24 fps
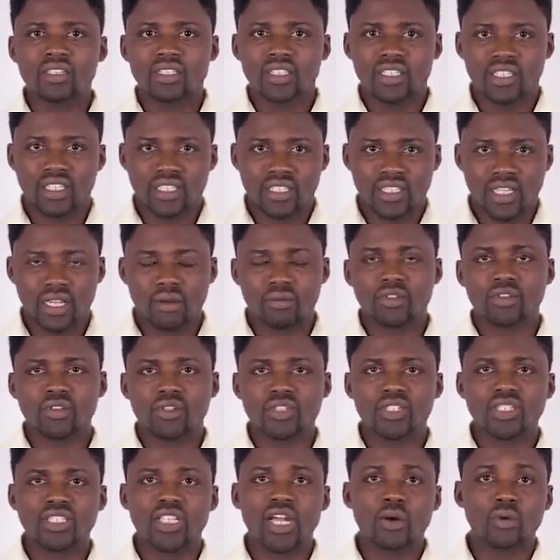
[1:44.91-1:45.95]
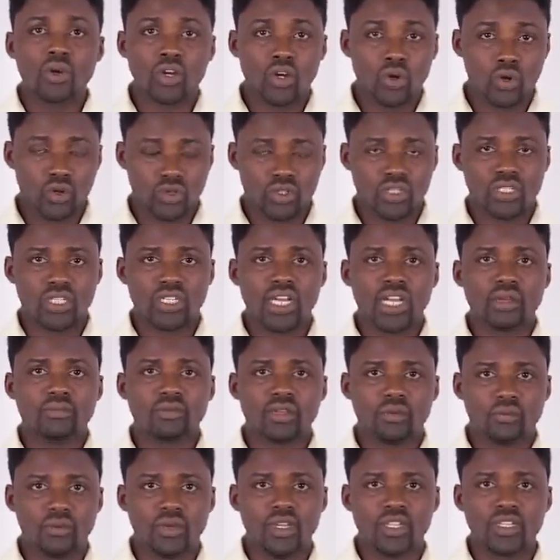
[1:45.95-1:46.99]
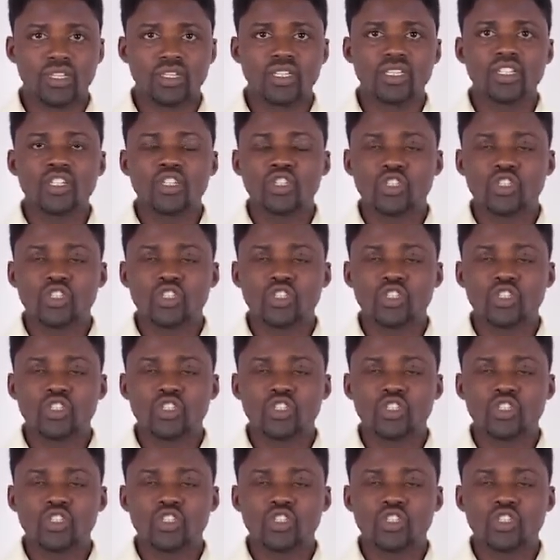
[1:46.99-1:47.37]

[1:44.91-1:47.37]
the terminologies that we consider in preparing